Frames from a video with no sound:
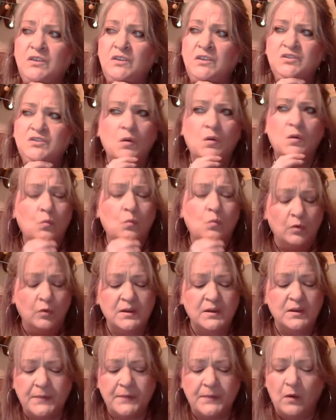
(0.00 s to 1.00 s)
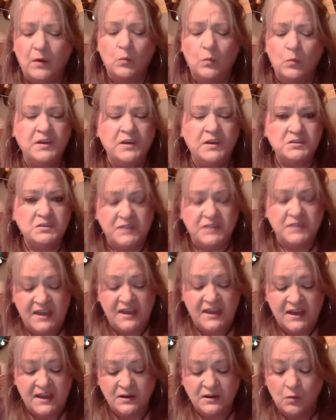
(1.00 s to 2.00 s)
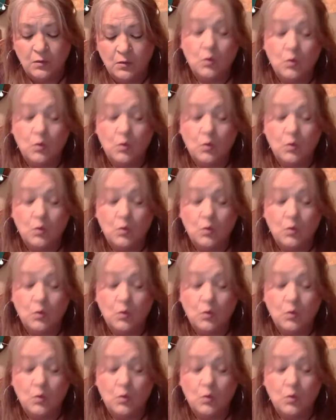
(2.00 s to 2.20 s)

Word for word: don't worry about what you can